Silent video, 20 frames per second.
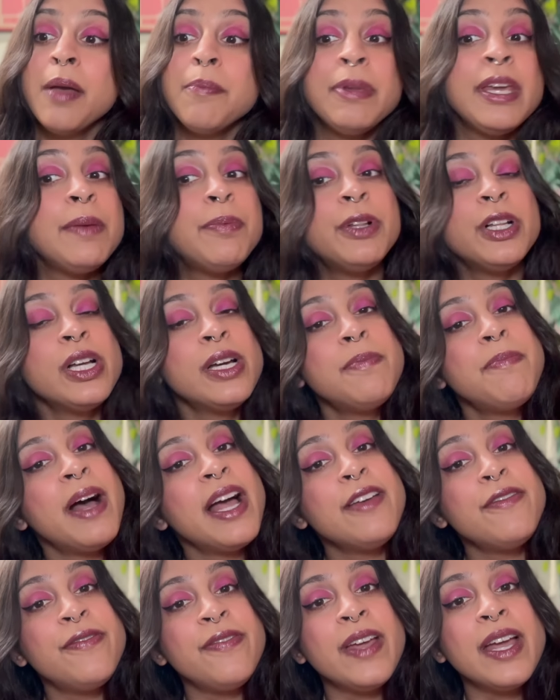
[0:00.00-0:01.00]
People could
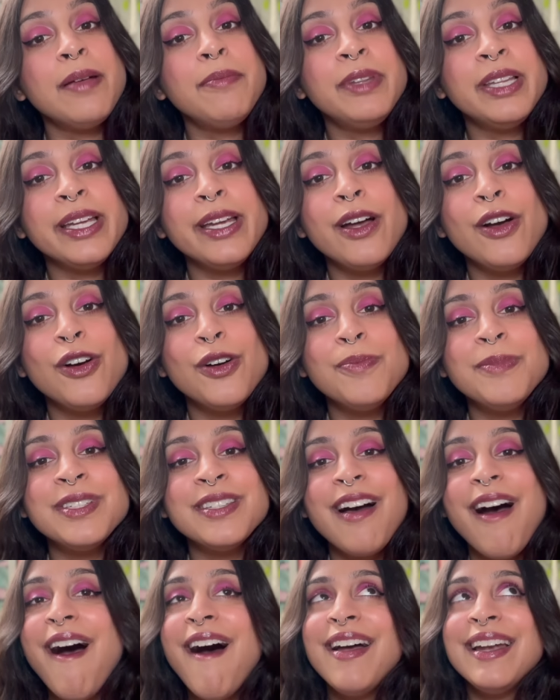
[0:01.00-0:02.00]
buy family homes
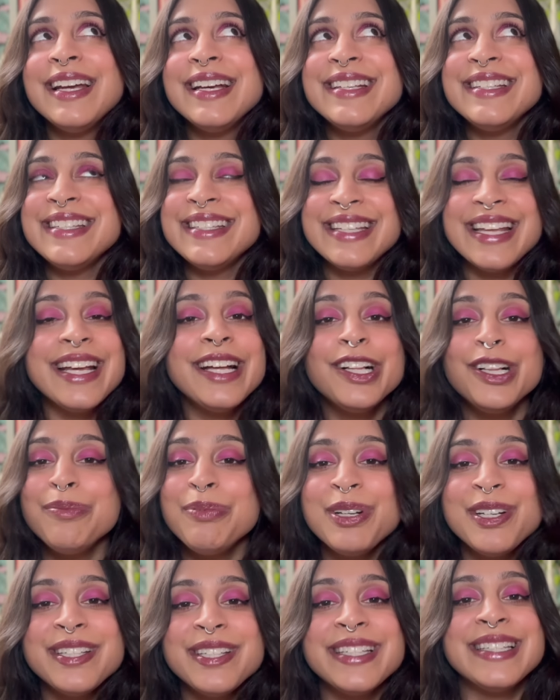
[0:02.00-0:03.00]
on a single
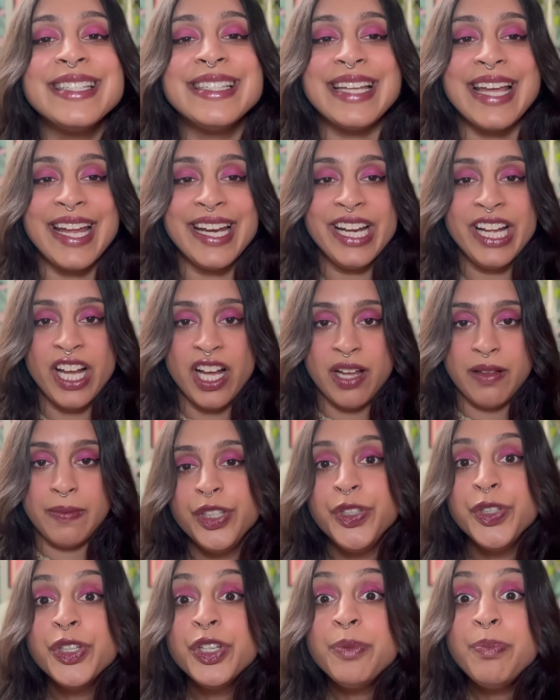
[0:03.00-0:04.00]
person's income.
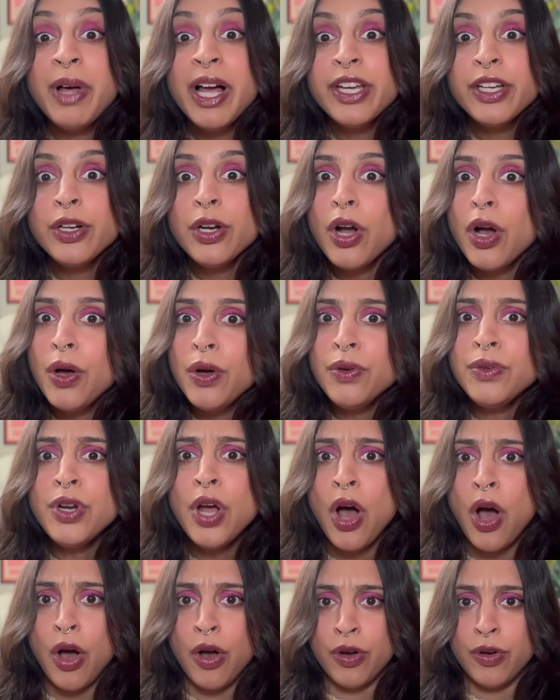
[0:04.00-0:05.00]
You could buy your own
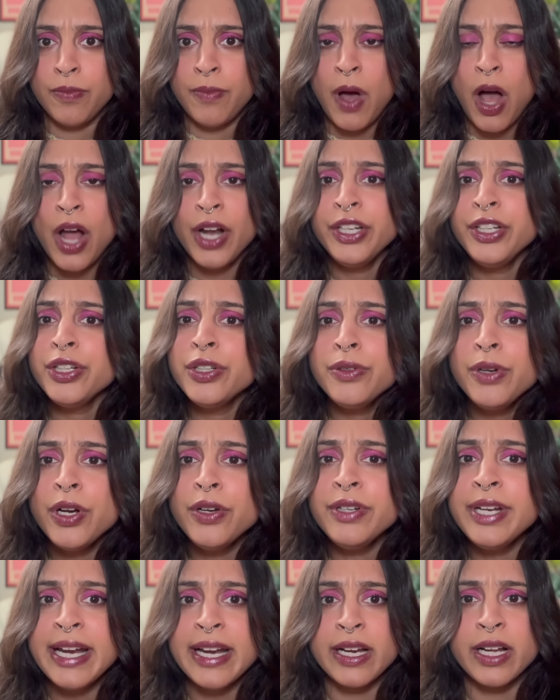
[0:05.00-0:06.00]
home on your
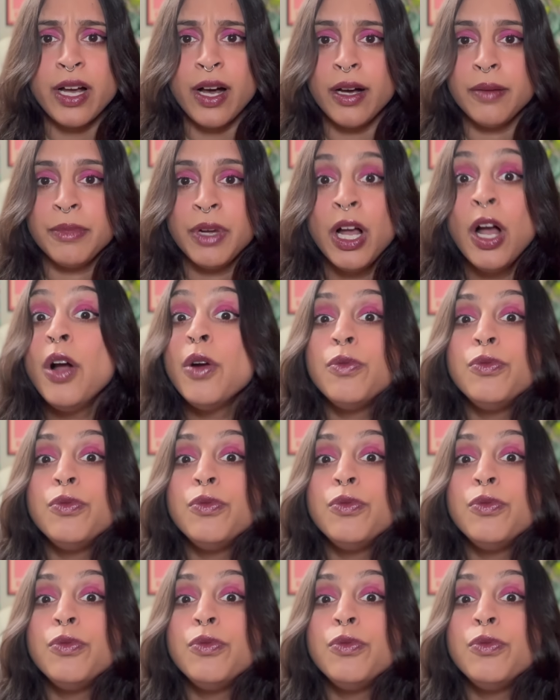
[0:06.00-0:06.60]
own income.